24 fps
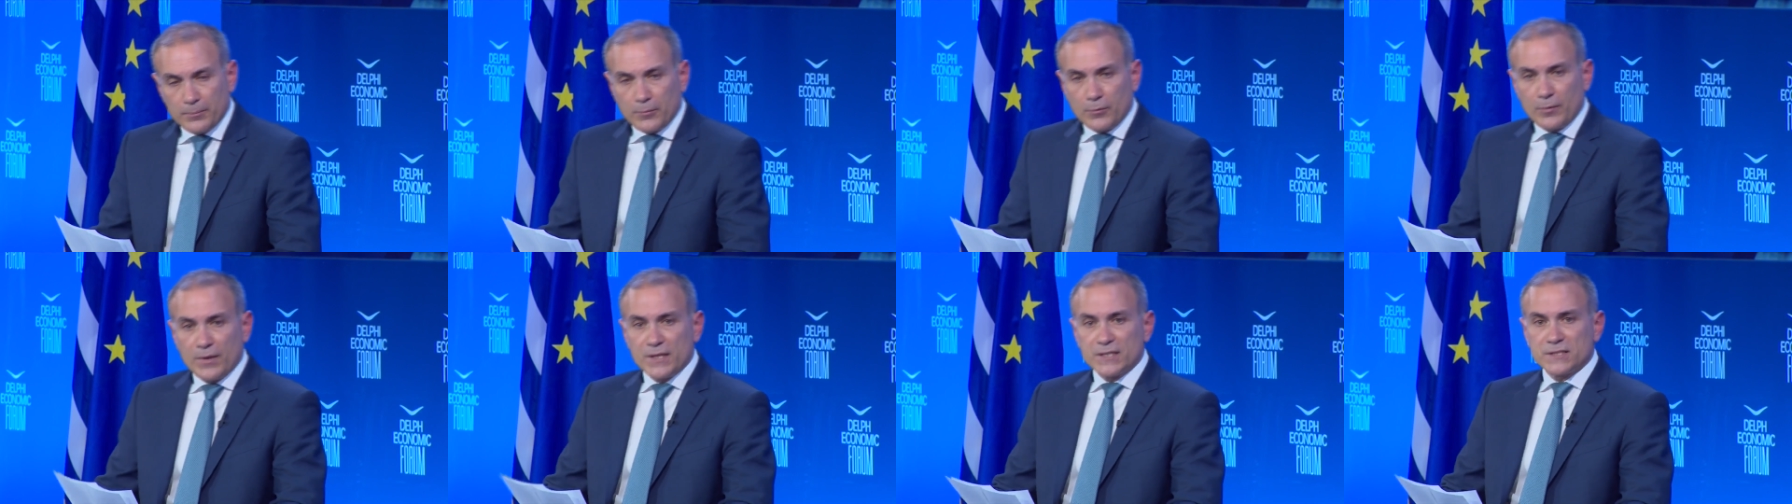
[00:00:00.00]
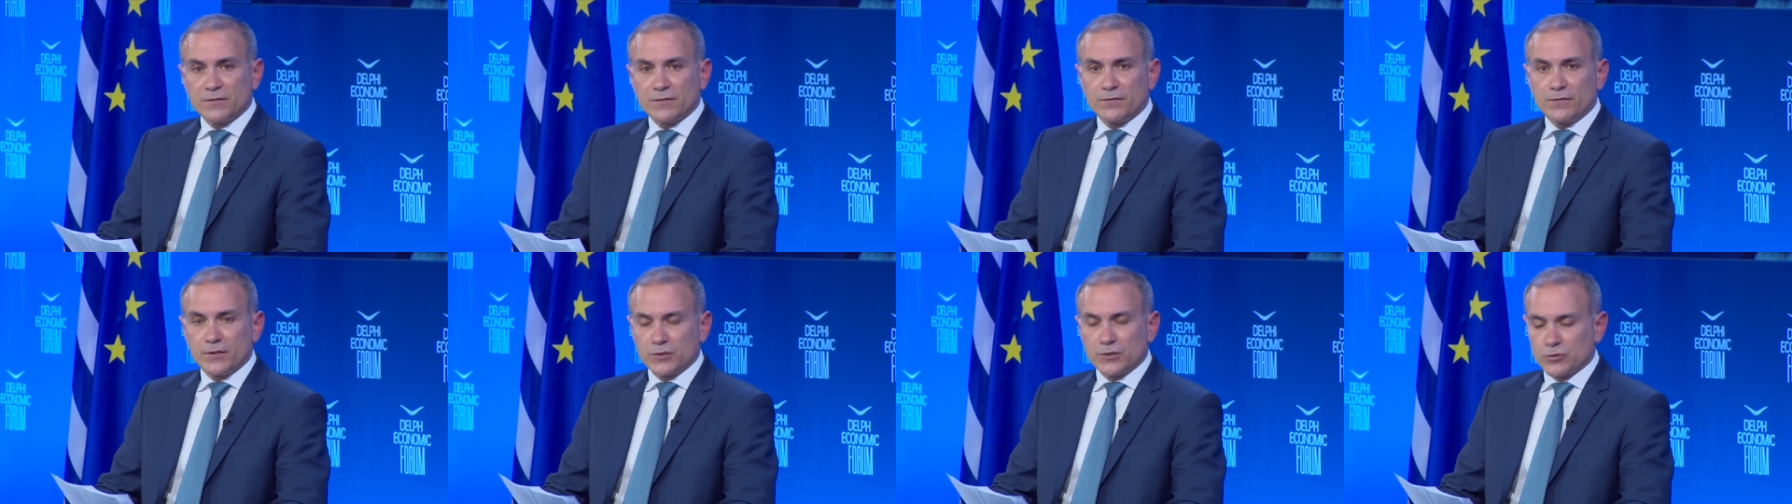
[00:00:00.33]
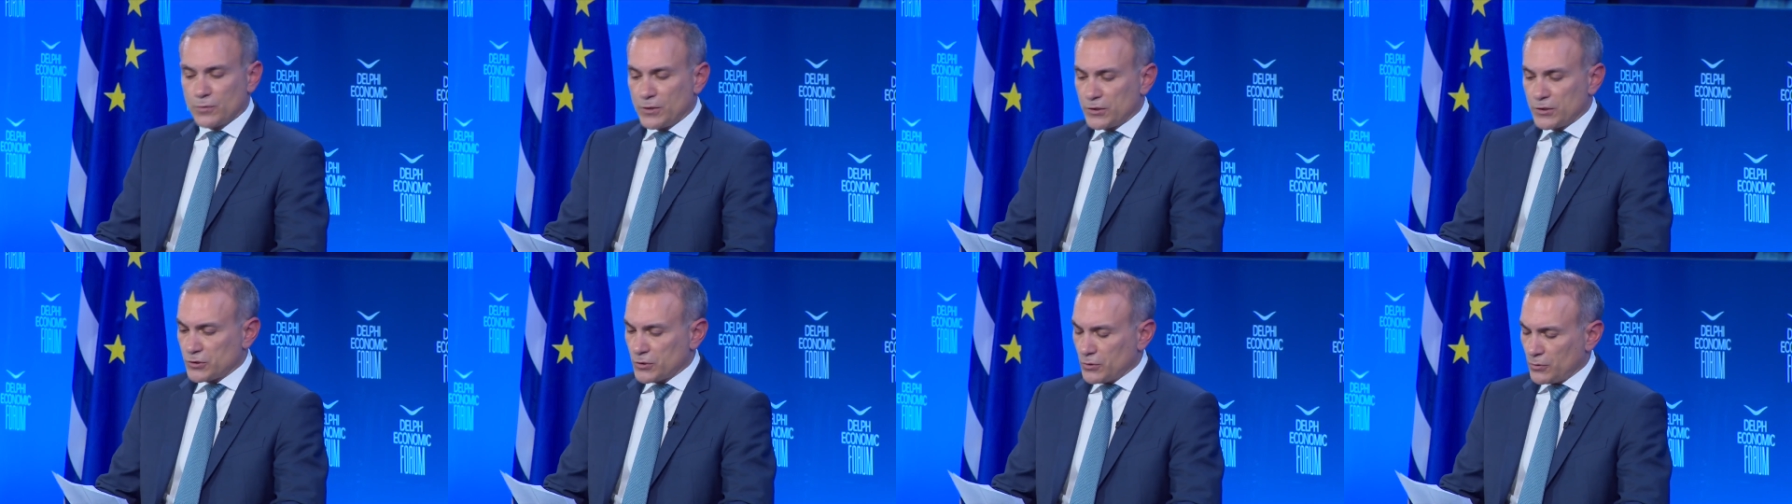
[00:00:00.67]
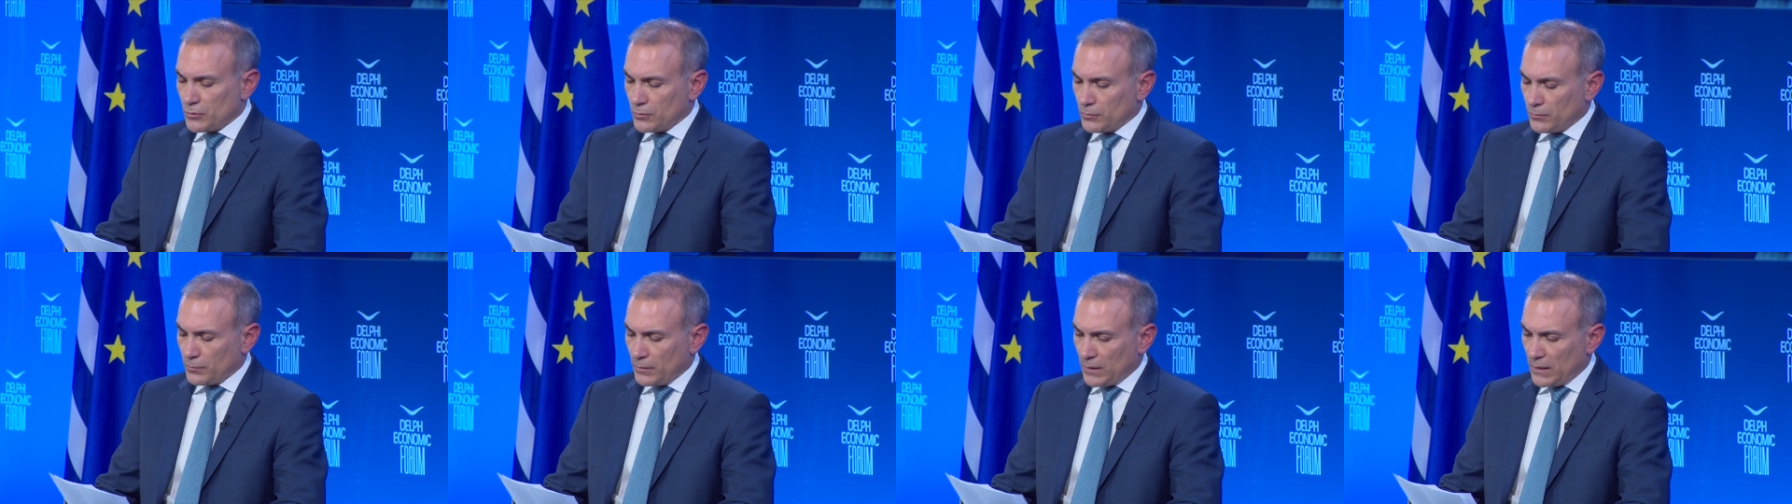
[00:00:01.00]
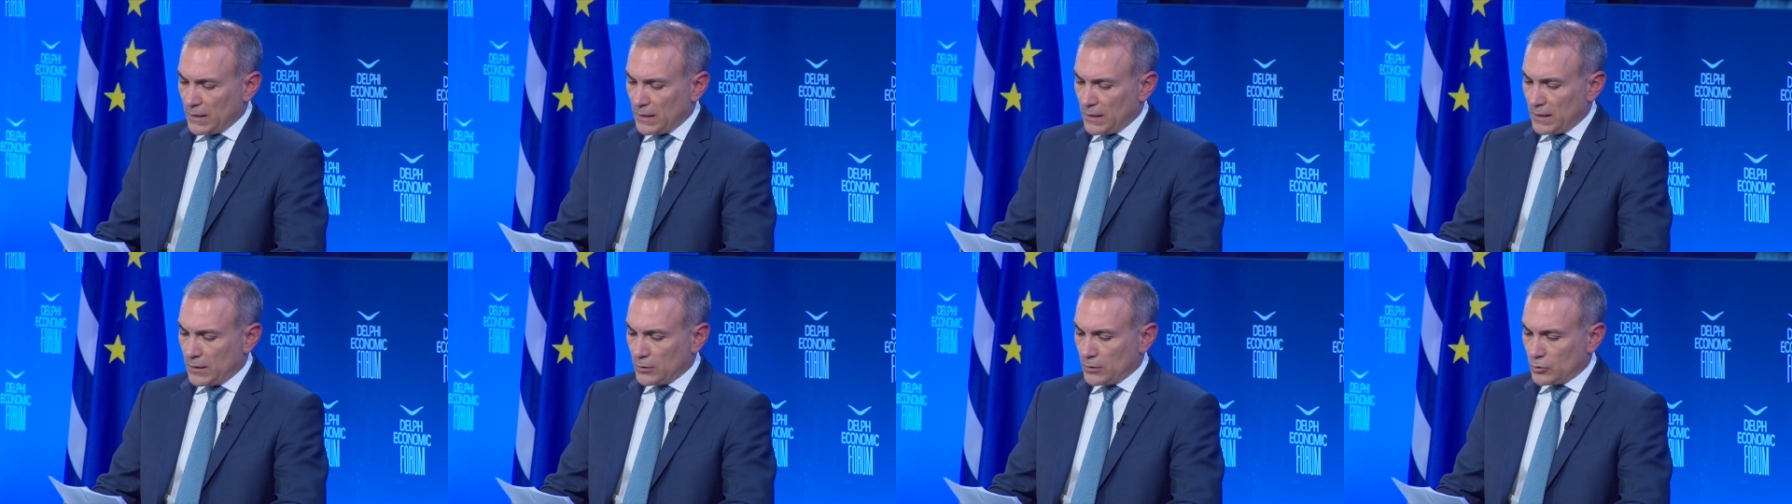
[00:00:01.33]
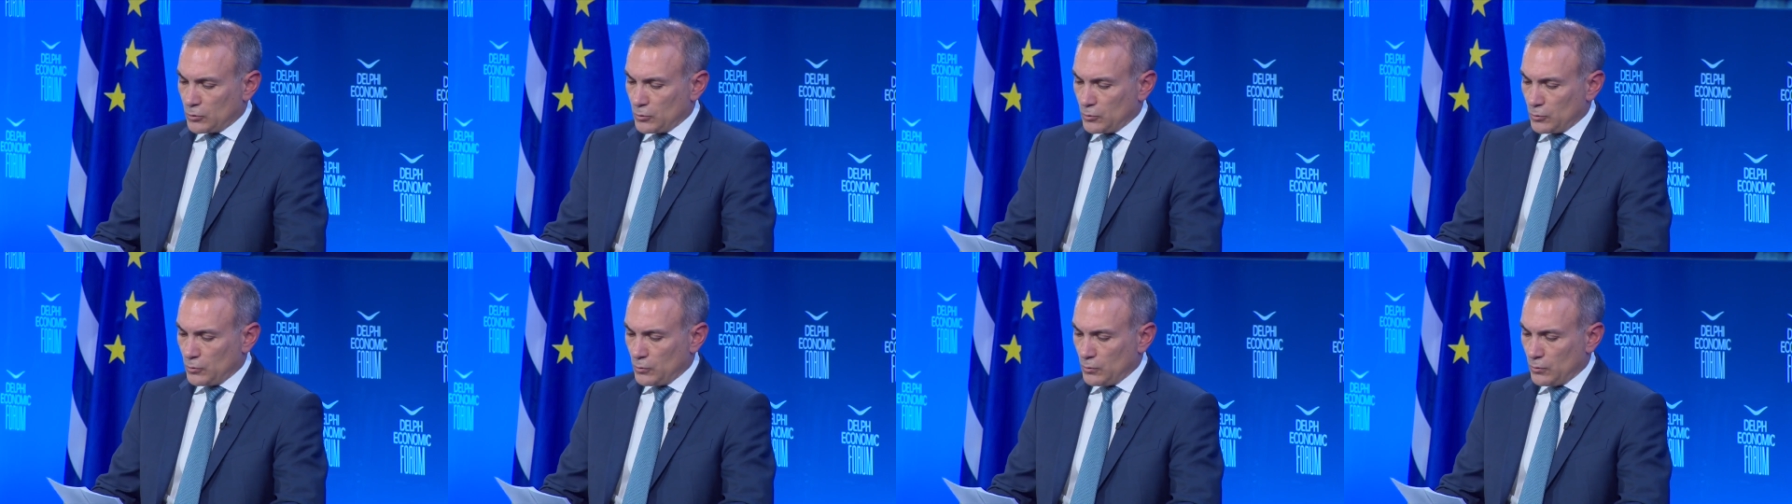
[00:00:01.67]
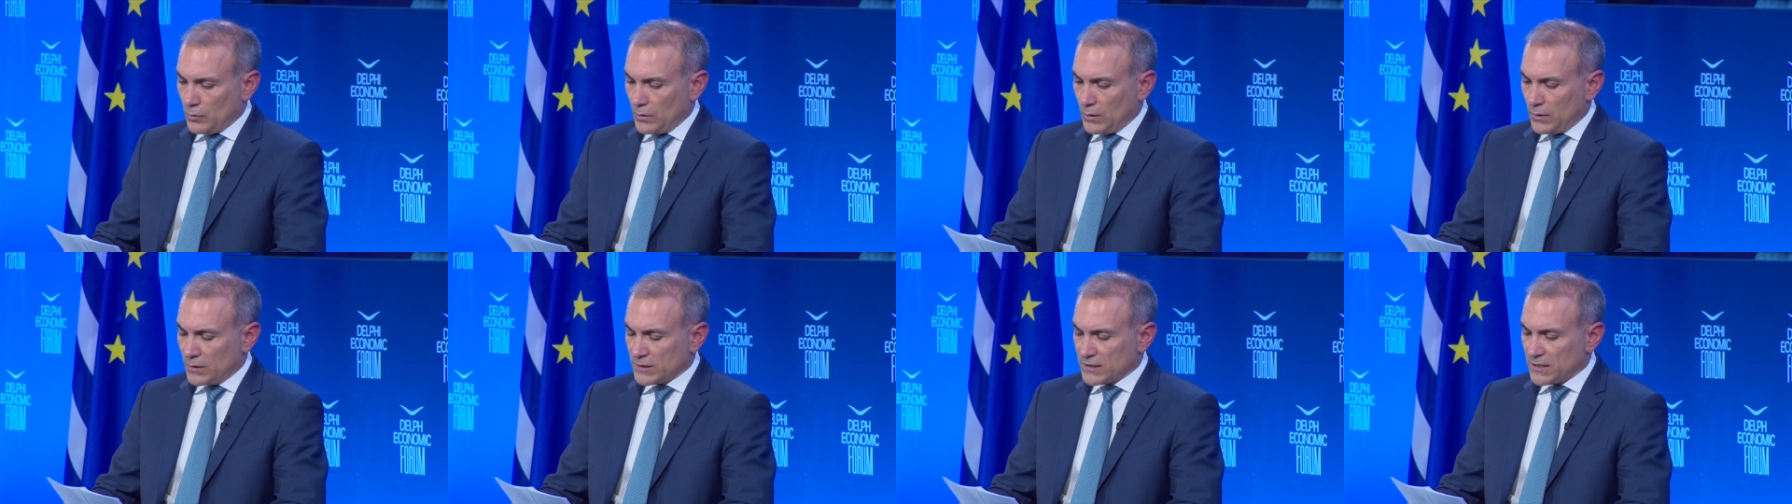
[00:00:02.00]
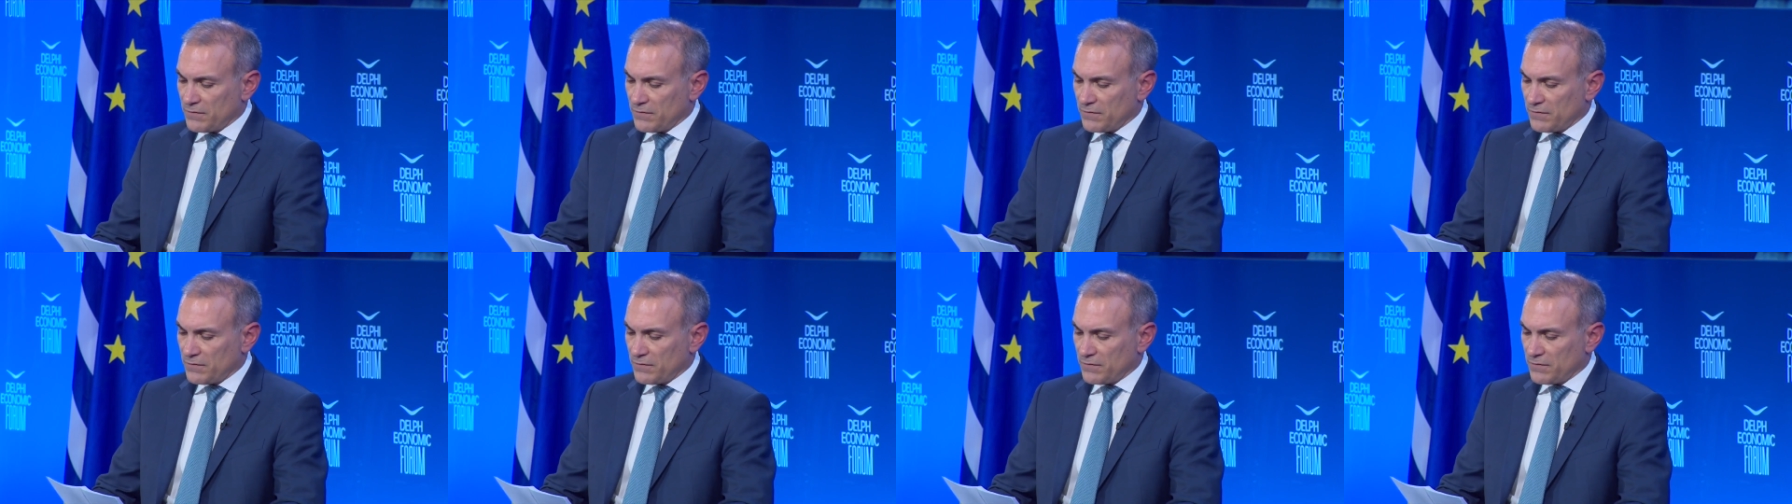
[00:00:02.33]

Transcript: raise the first question to